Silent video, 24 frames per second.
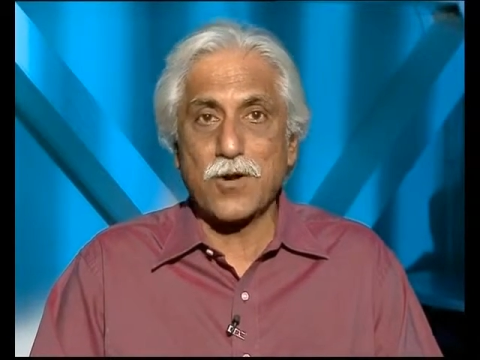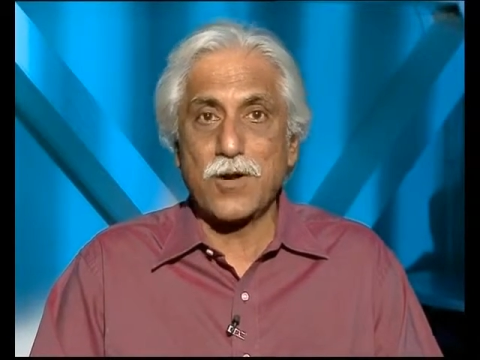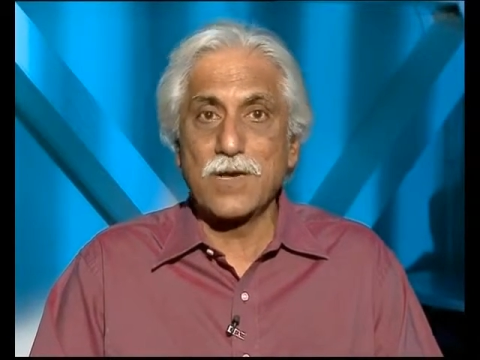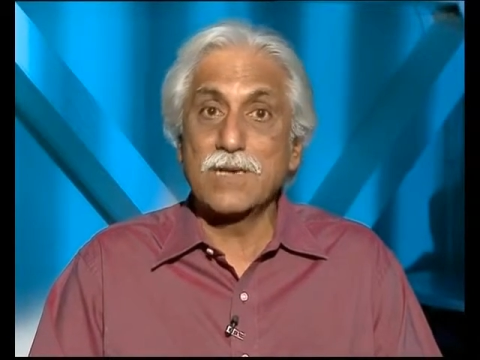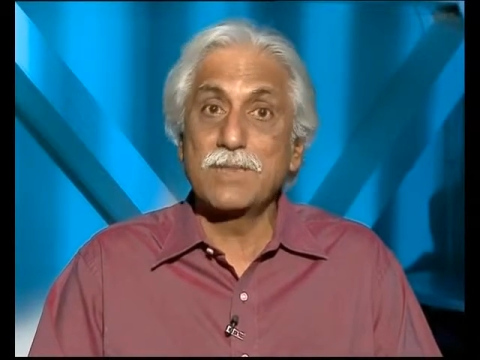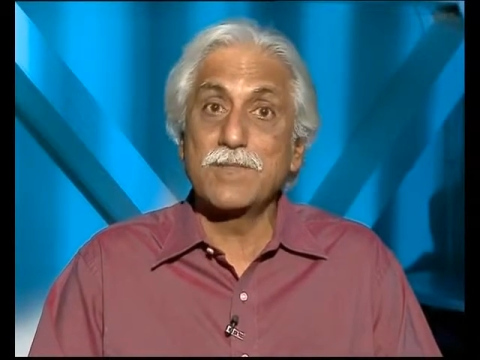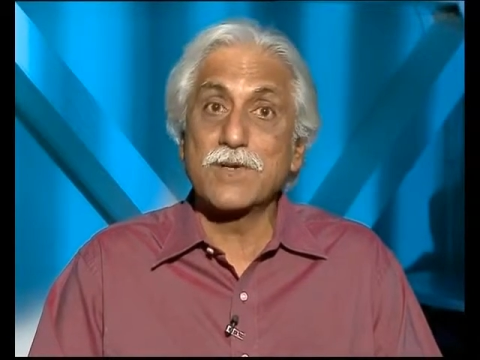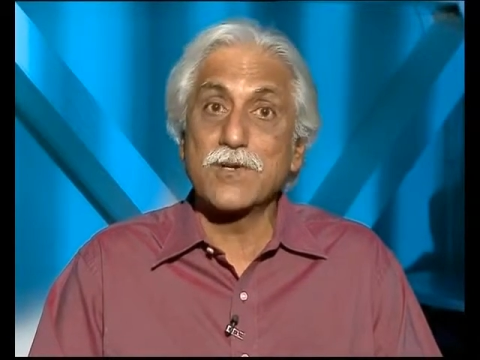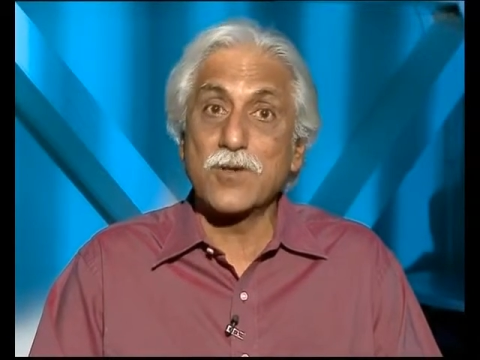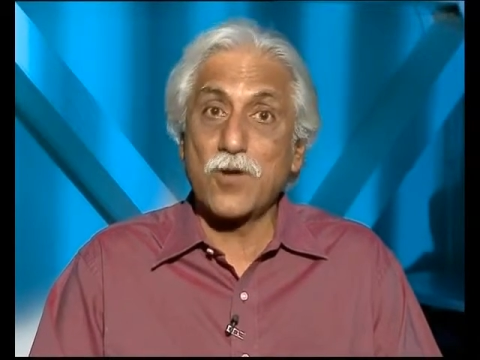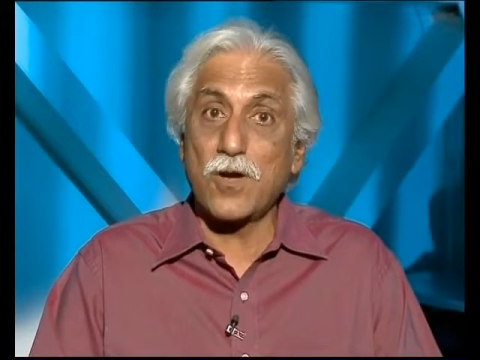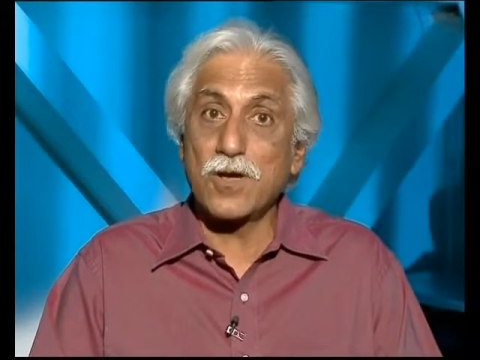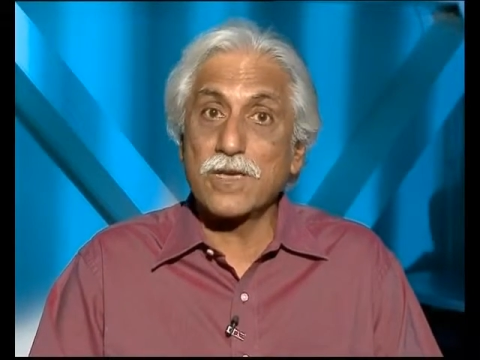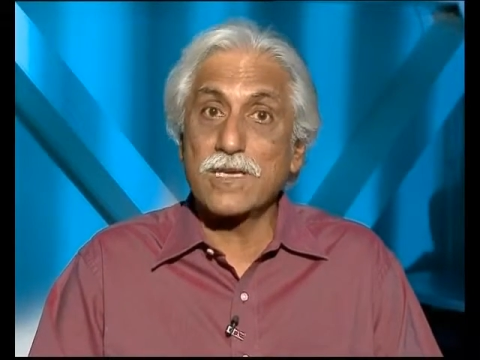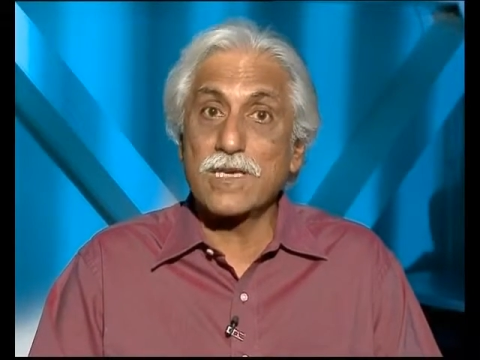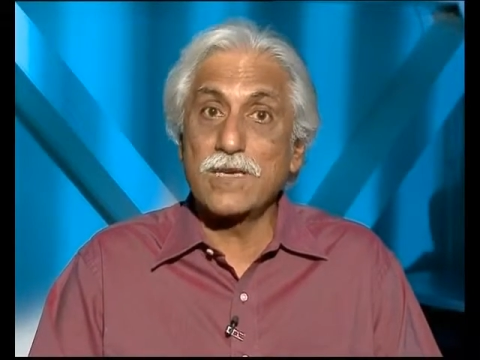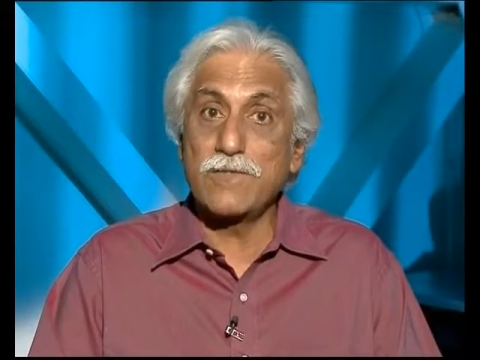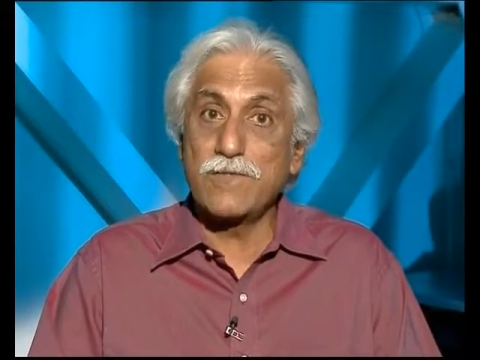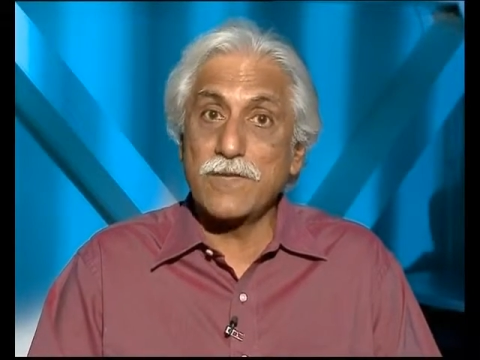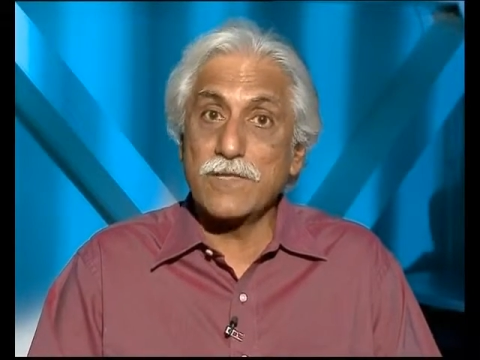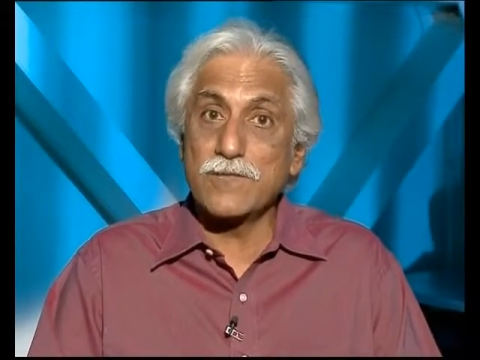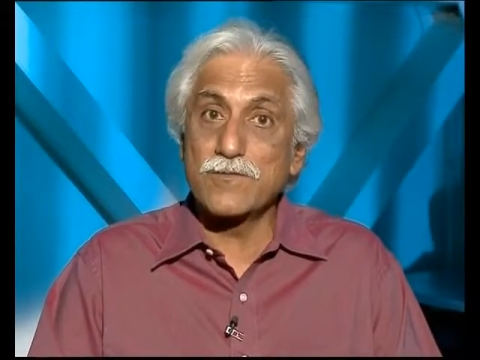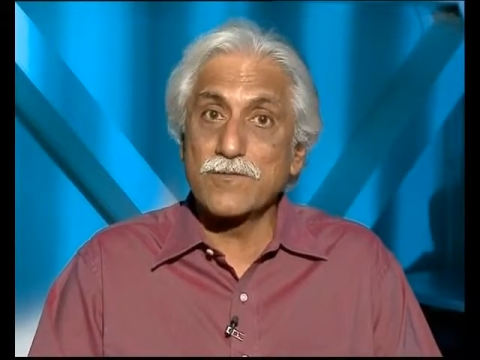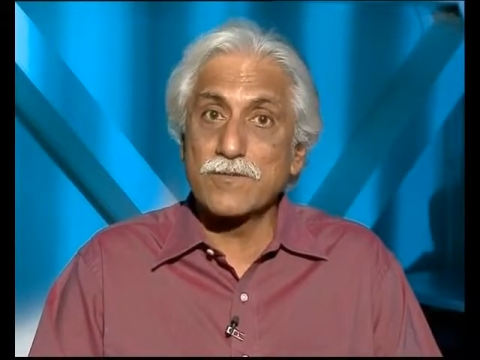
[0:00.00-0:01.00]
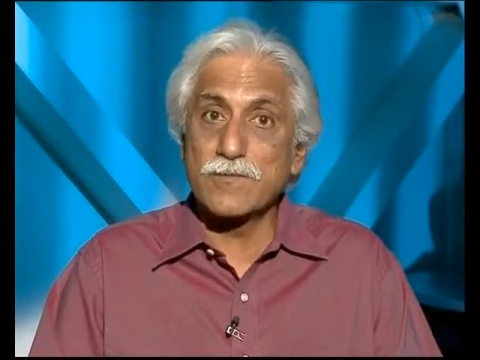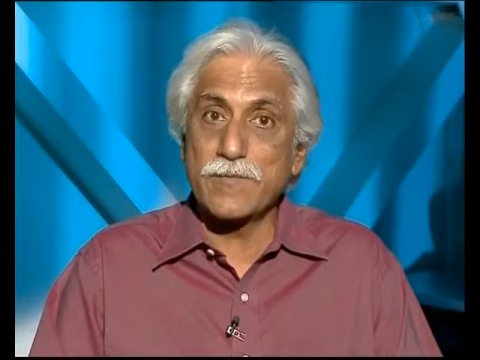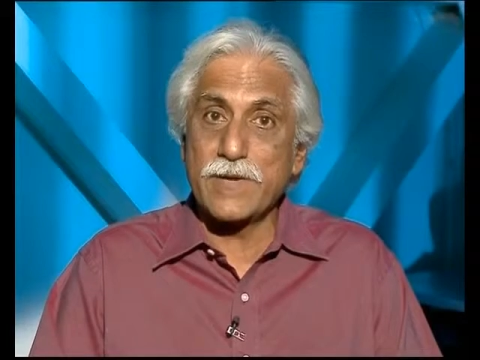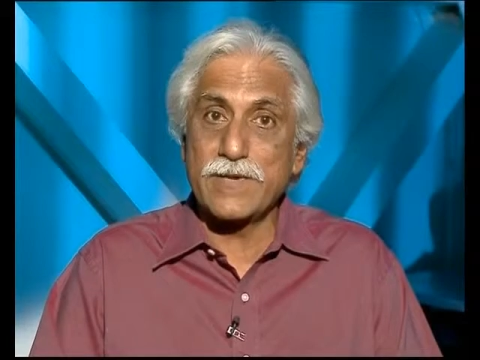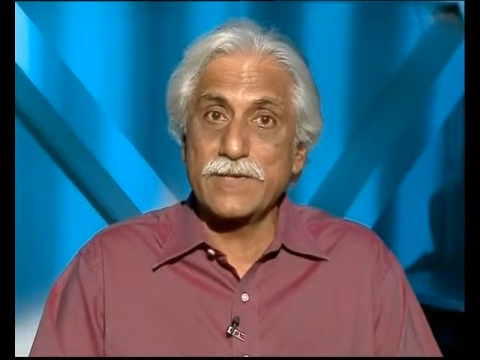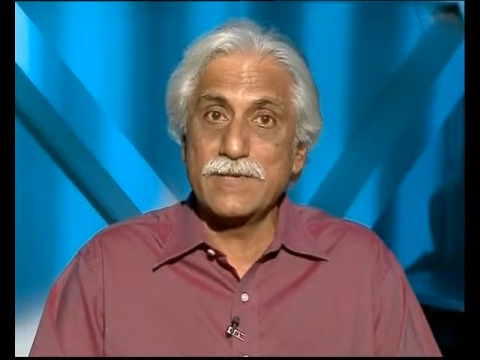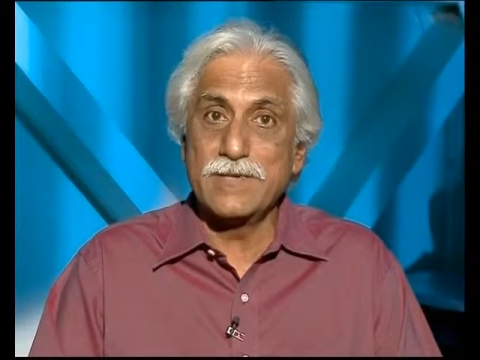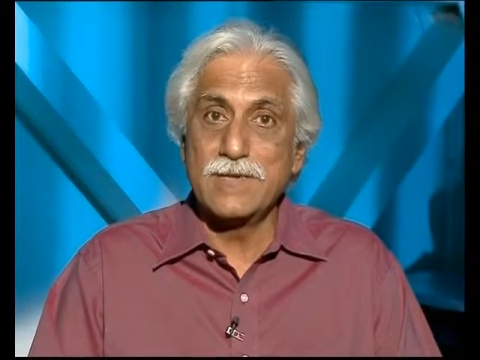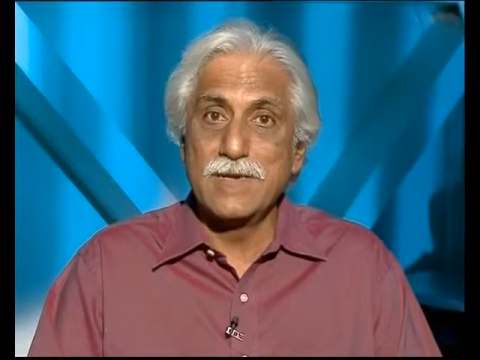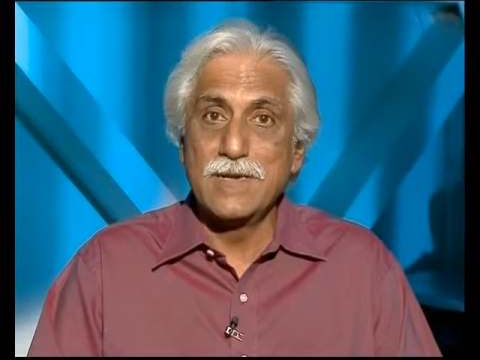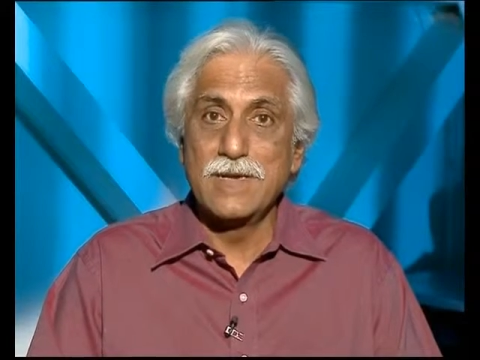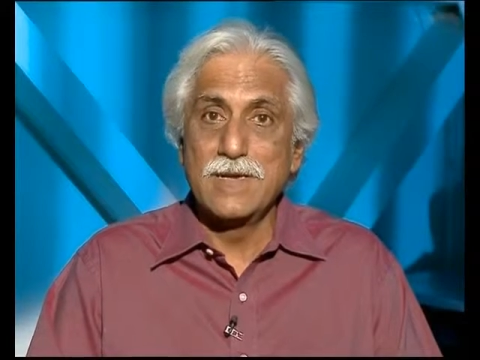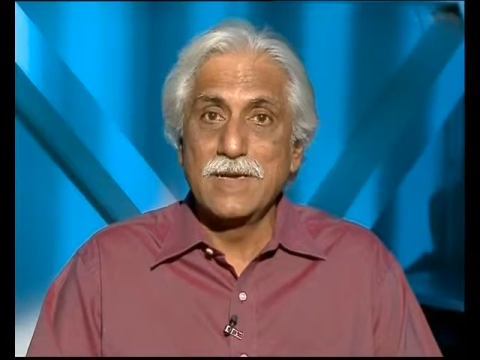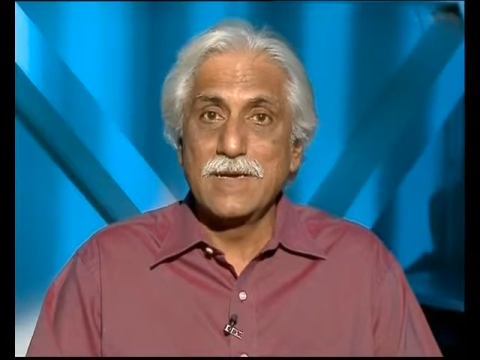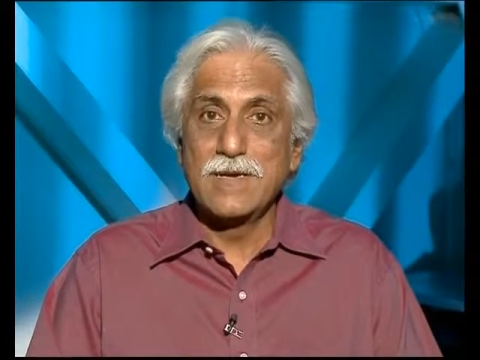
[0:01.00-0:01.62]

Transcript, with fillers: called him a donkey when he was made